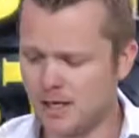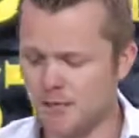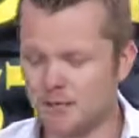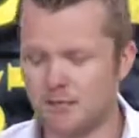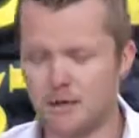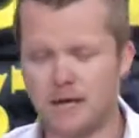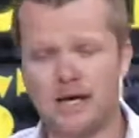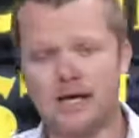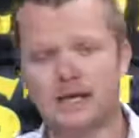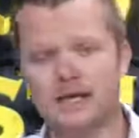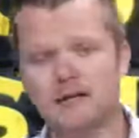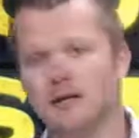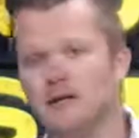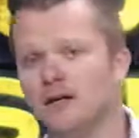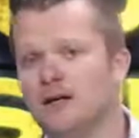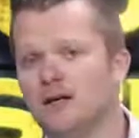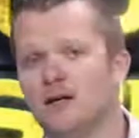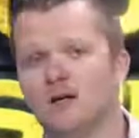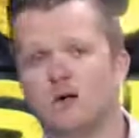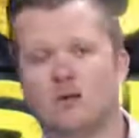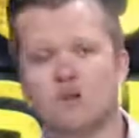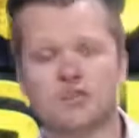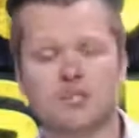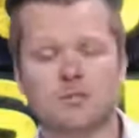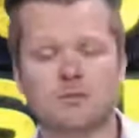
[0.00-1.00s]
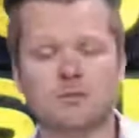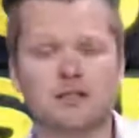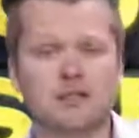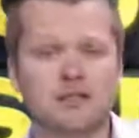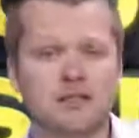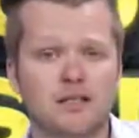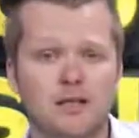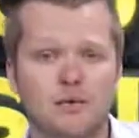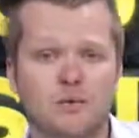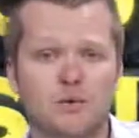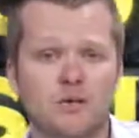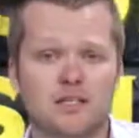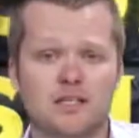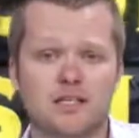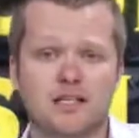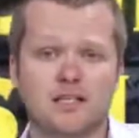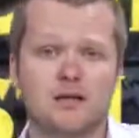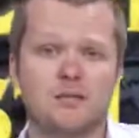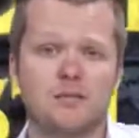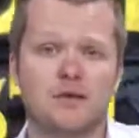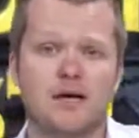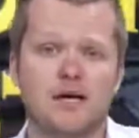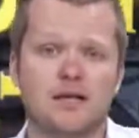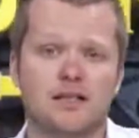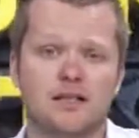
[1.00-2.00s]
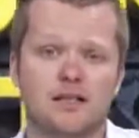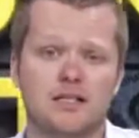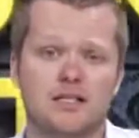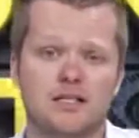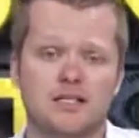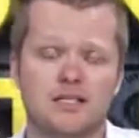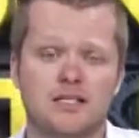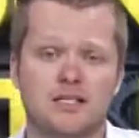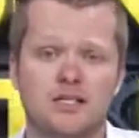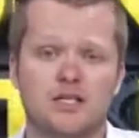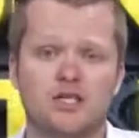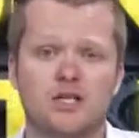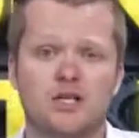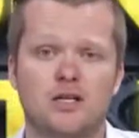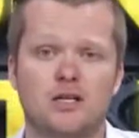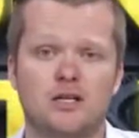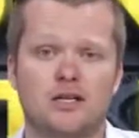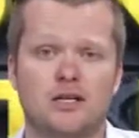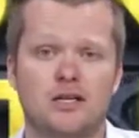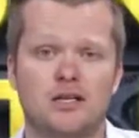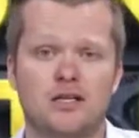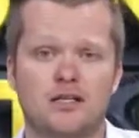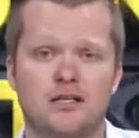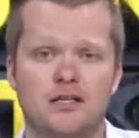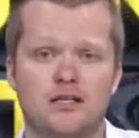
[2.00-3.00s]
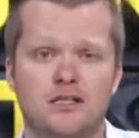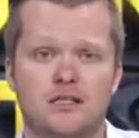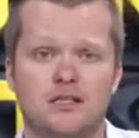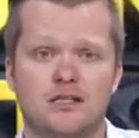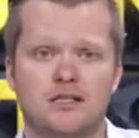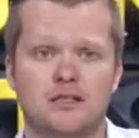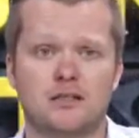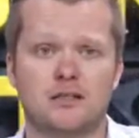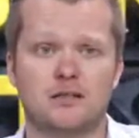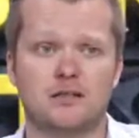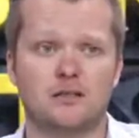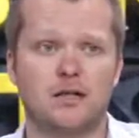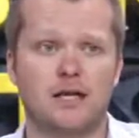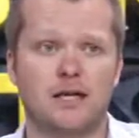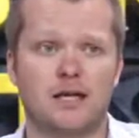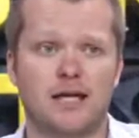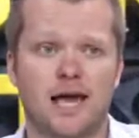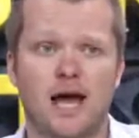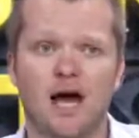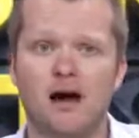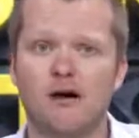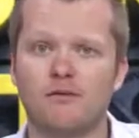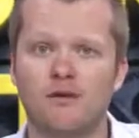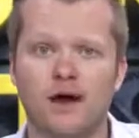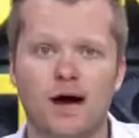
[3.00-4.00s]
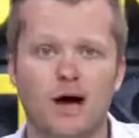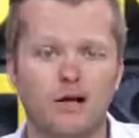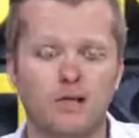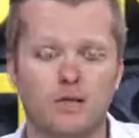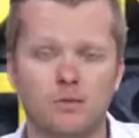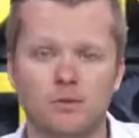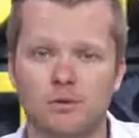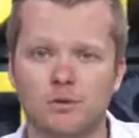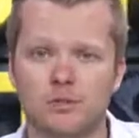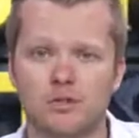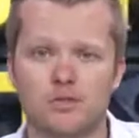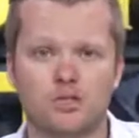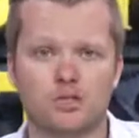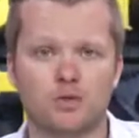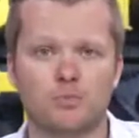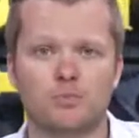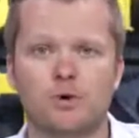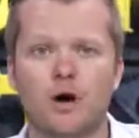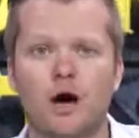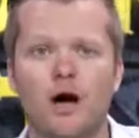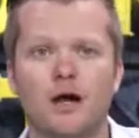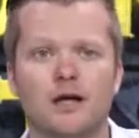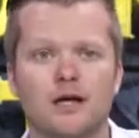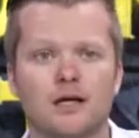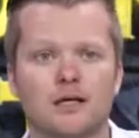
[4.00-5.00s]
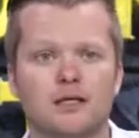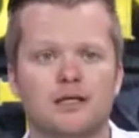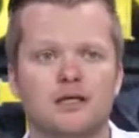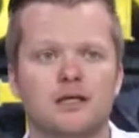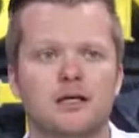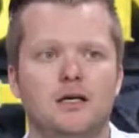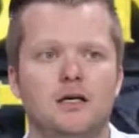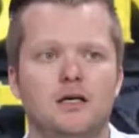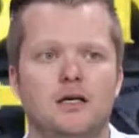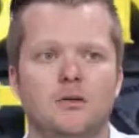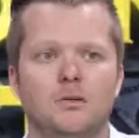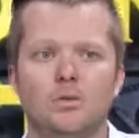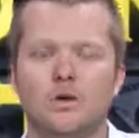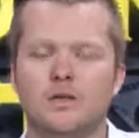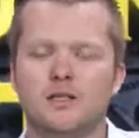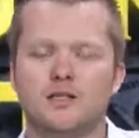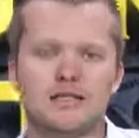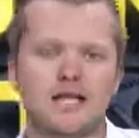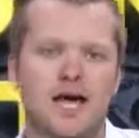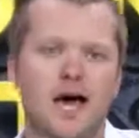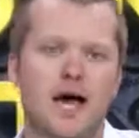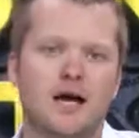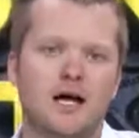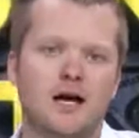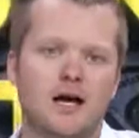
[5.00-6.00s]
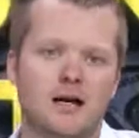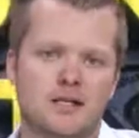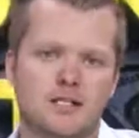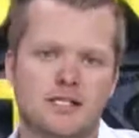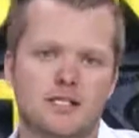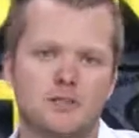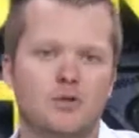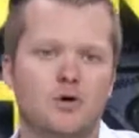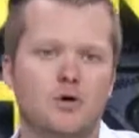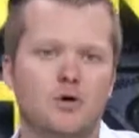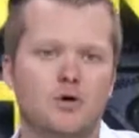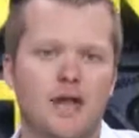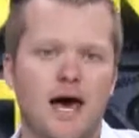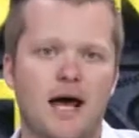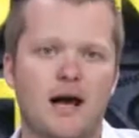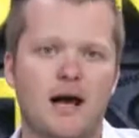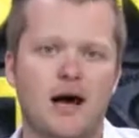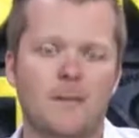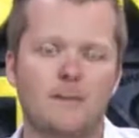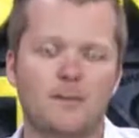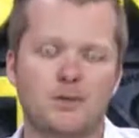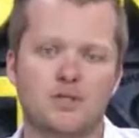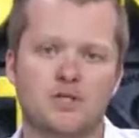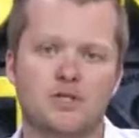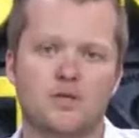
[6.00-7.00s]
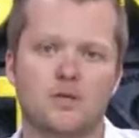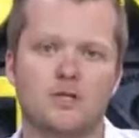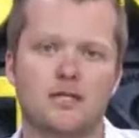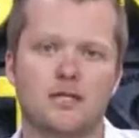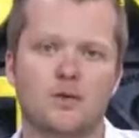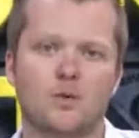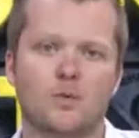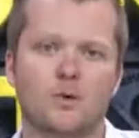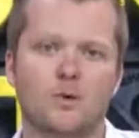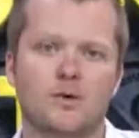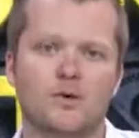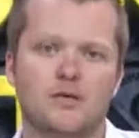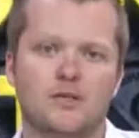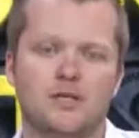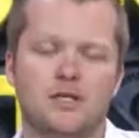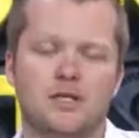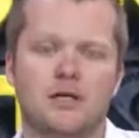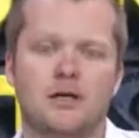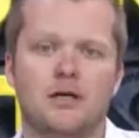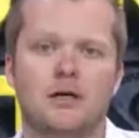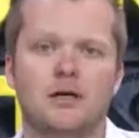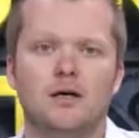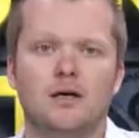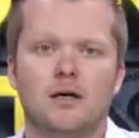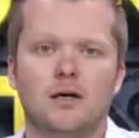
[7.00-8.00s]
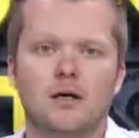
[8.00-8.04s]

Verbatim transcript: But ultimately, what's going to make the decision is like how valuable is your product? What's that customer or that opportunity worth to you?